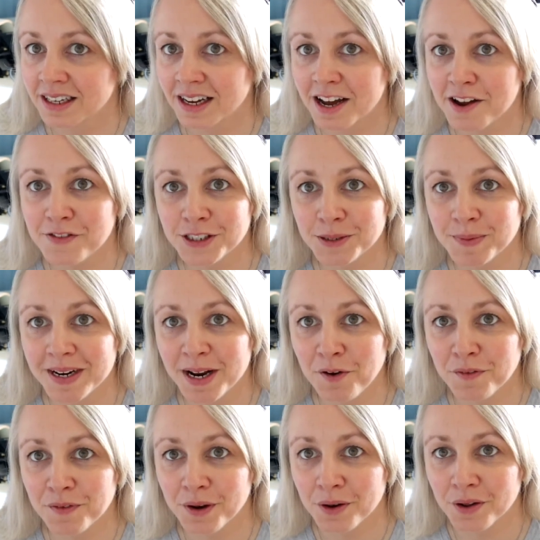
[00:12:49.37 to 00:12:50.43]
I've just been
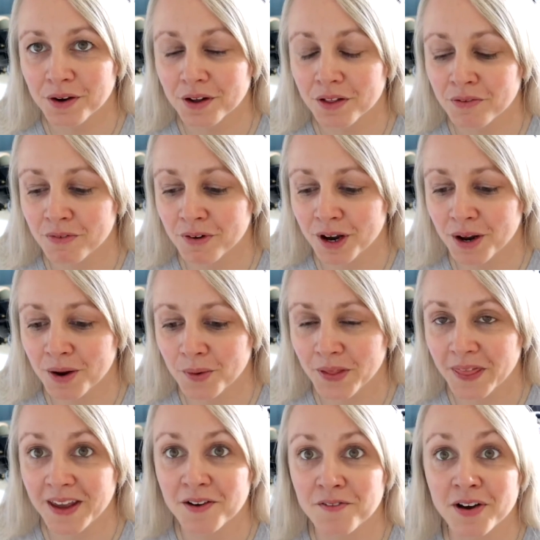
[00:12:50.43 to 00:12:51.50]
having a look through
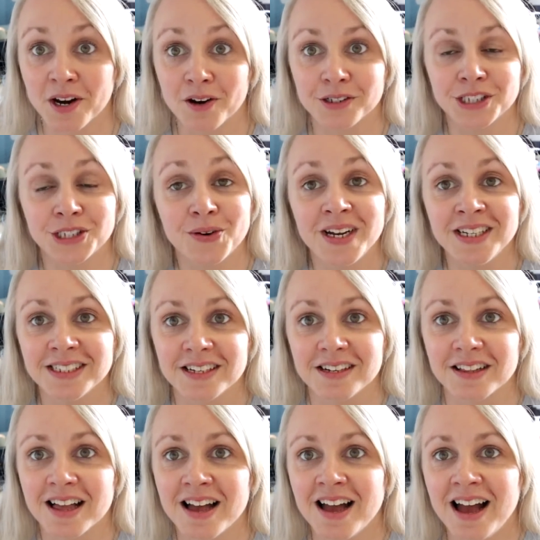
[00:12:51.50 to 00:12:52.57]
the event on
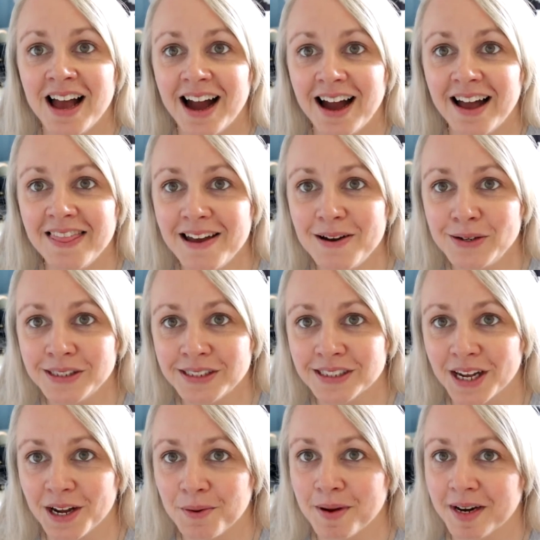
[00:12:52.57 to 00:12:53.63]
Trestle. And there are
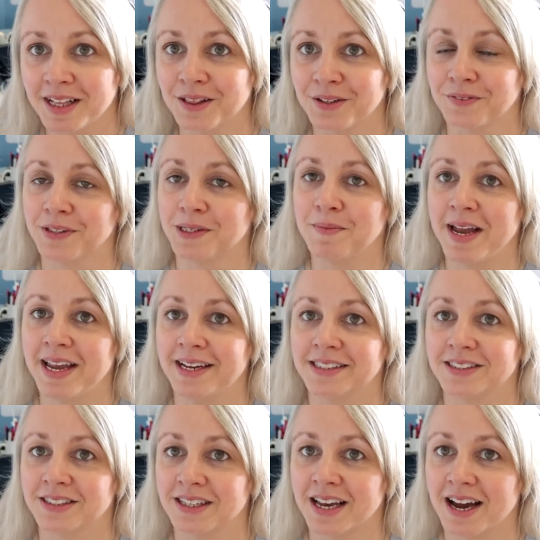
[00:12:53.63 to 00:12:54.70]
so many lovely
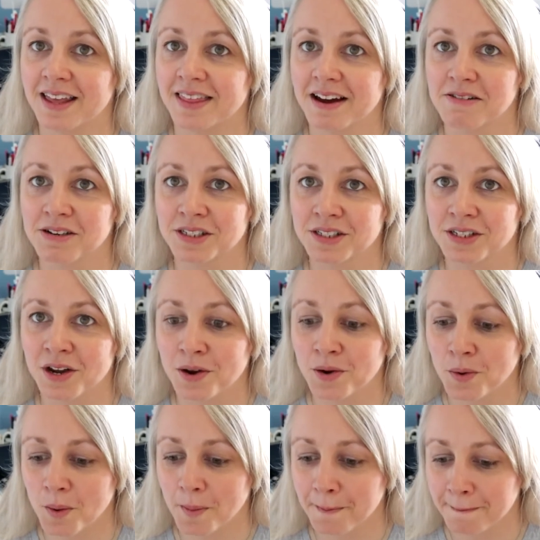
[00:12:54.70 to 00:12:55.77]
makers on there. There are
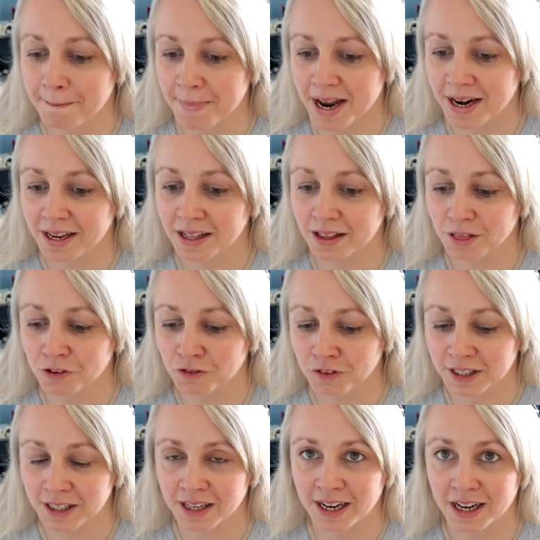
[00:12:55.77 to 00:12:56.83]
so many
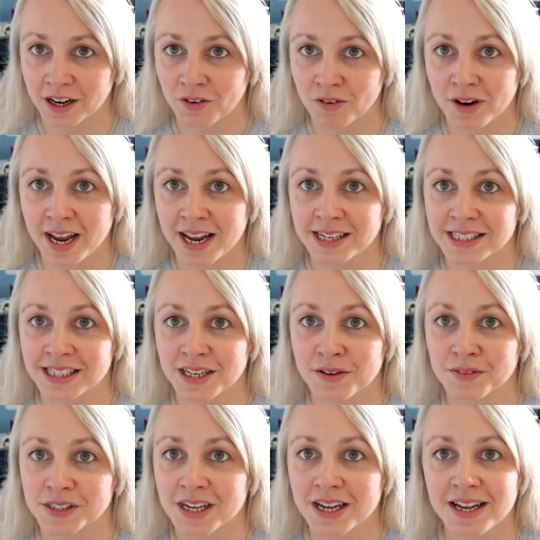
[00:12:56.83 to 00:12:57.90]
lovely
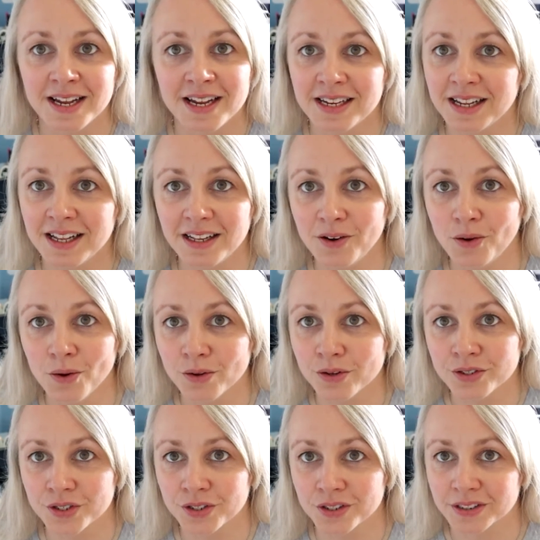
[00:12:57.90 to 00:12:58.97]
creatives and all
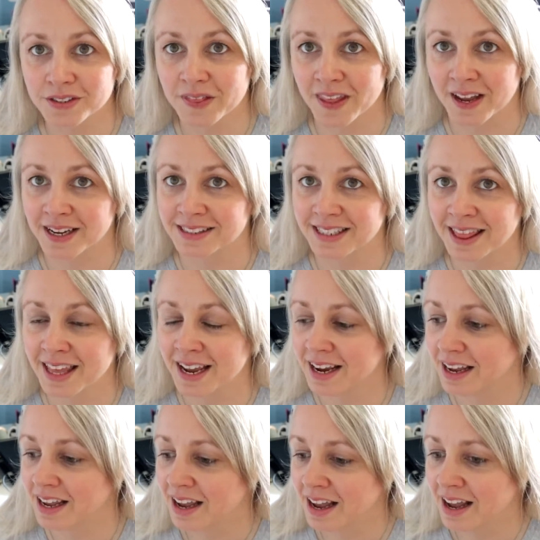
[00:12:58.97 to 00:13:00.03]
sorts of things. I
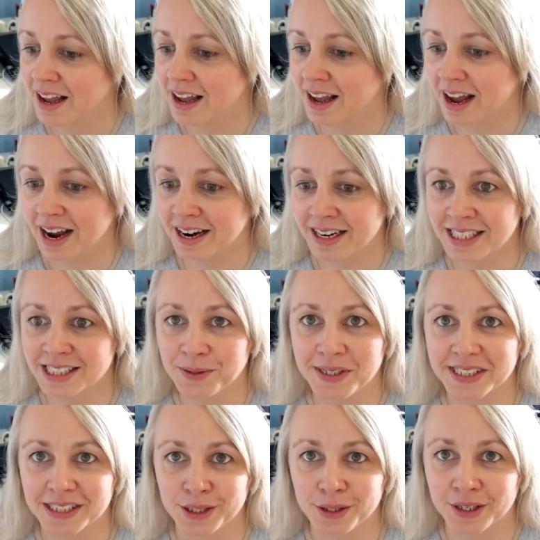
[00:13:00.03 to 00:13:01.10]
think I need to
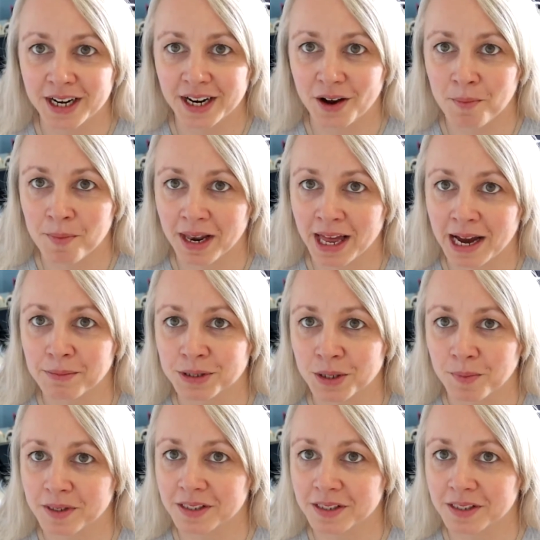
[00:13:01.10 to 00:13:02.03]
actually look at it on my laptop.